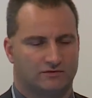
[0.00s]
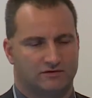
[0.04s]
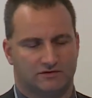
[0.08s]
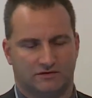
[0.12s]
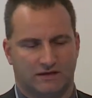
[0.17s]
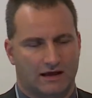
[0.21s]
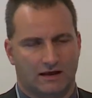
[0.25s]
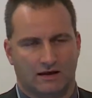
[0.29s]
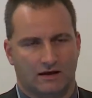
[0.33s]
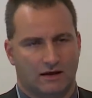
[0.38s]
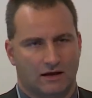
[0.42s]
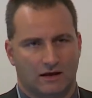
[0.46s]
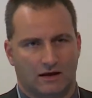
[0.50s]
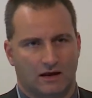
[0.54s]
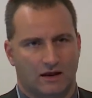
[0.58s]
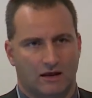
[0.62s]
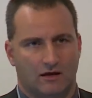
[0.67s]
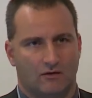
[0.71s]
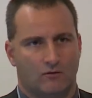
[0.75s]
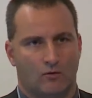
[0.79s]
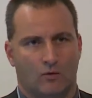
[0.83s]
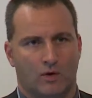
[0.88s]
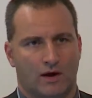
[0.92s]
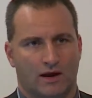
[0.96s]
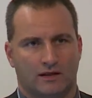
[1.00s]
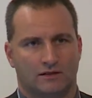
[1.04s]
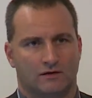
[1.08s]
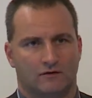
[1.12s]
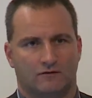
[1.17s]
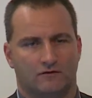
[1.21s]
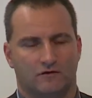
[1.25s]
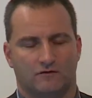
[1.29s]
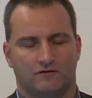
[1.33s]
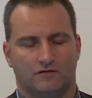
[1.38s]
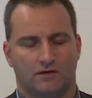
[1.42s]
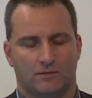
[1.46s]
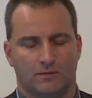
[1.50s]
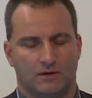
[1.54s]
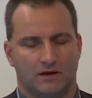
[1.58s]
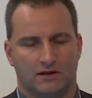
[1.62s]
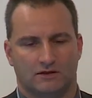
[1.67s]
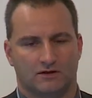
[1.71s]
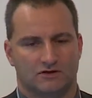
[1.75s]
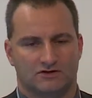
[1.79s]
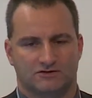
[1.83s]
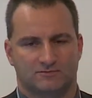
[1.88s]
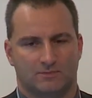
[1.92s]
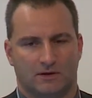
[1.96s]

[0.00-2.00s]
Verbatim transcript: technically 150 meters,